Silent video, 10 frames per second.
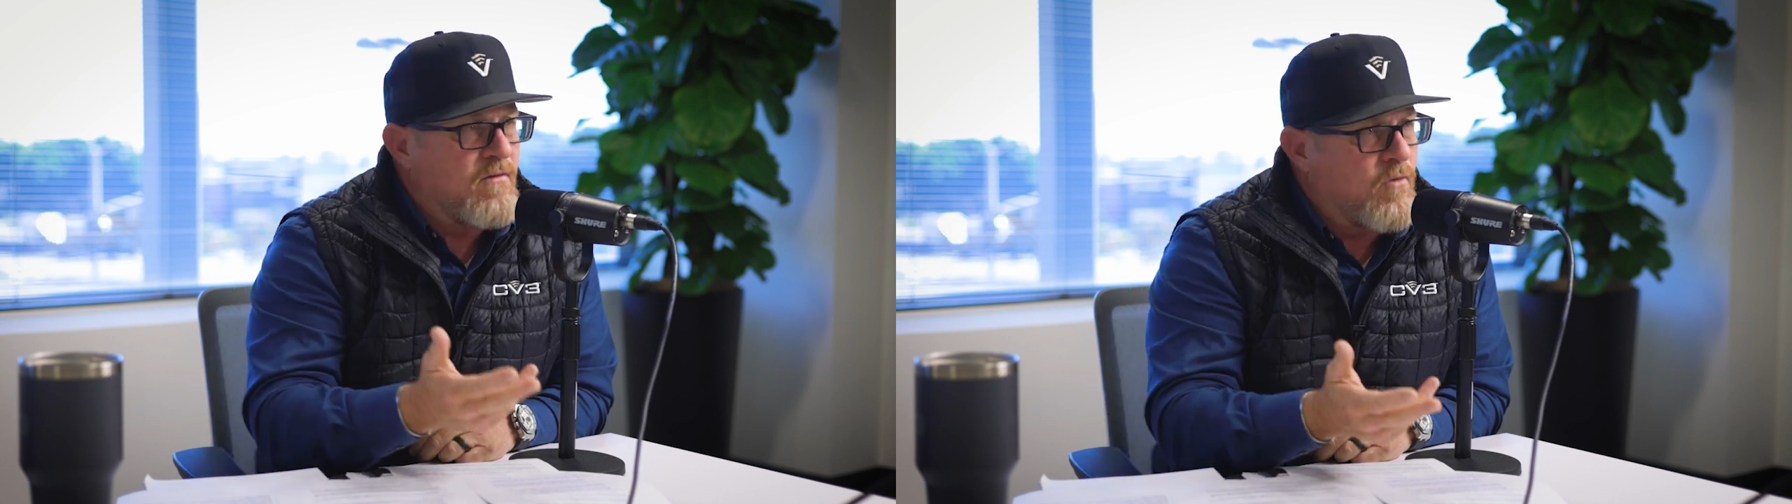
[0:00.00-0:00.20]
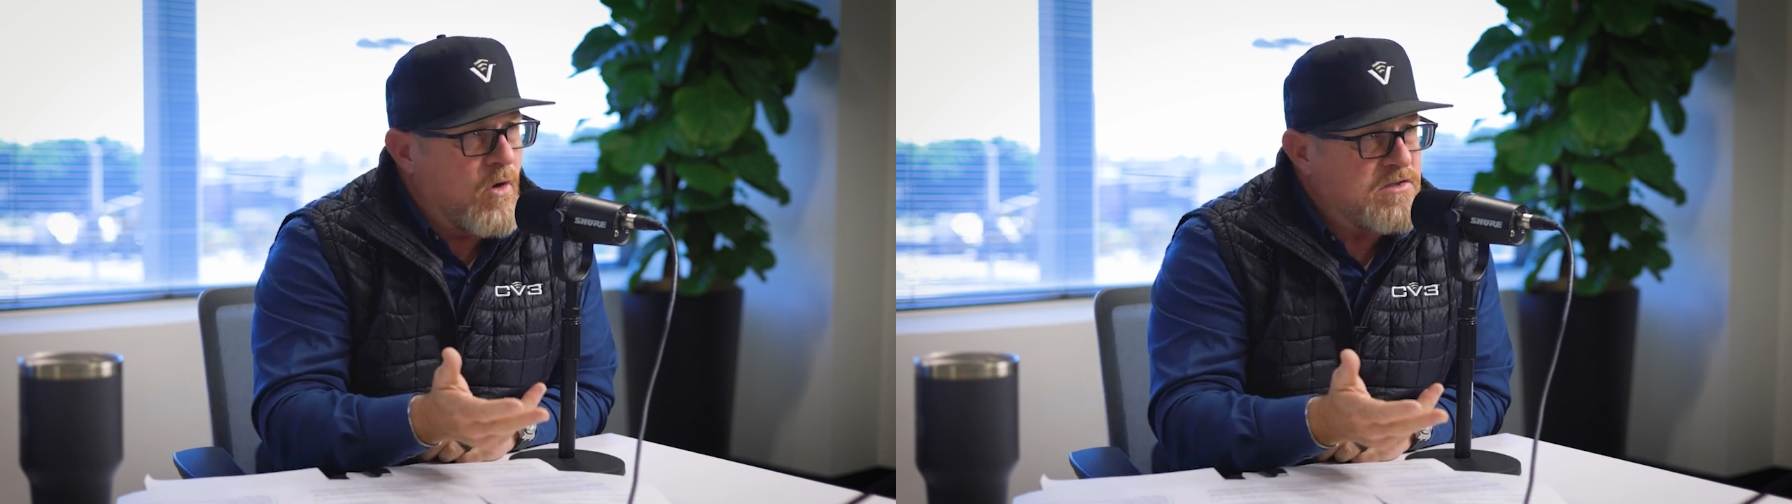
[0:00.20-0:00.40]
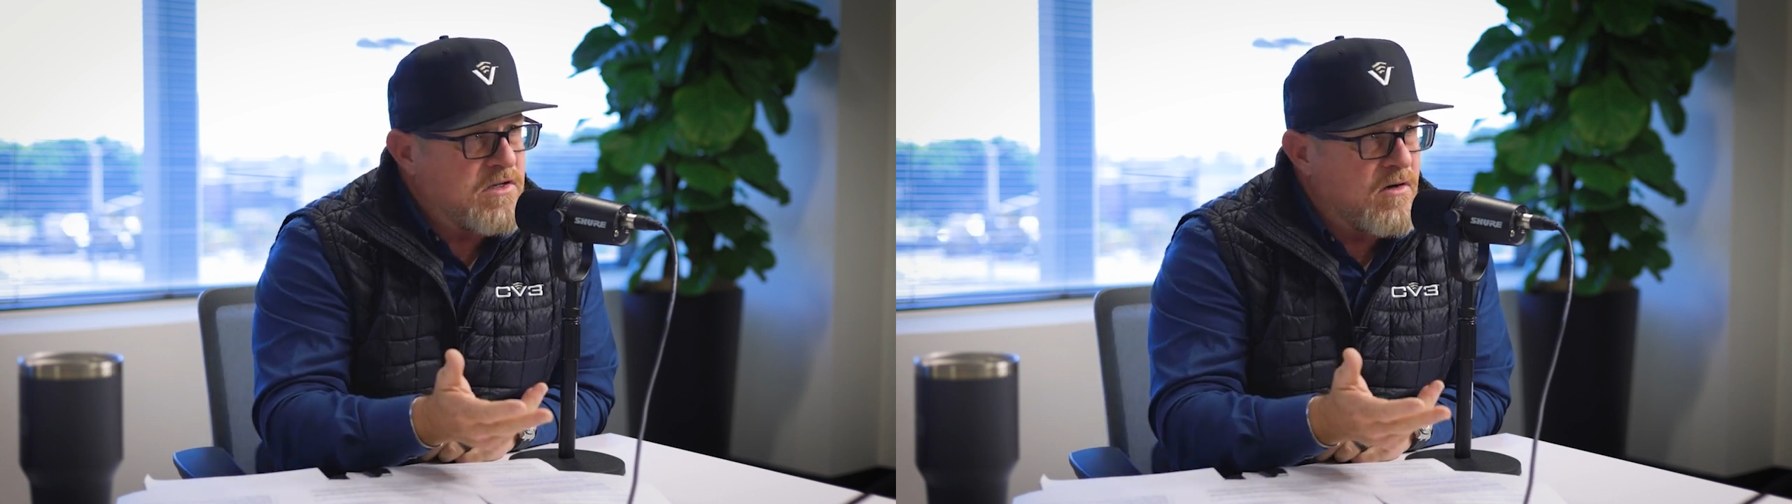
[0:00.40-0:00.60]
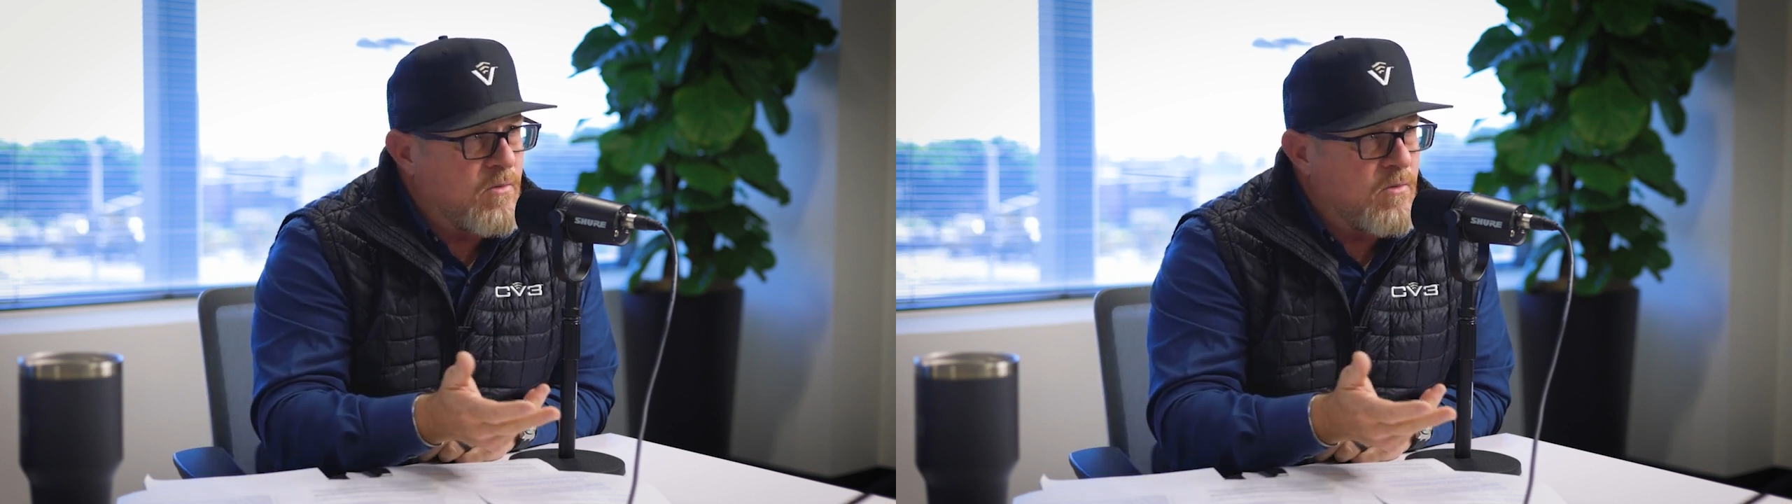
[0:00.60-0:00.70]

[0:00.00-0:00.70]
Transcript: a voice here.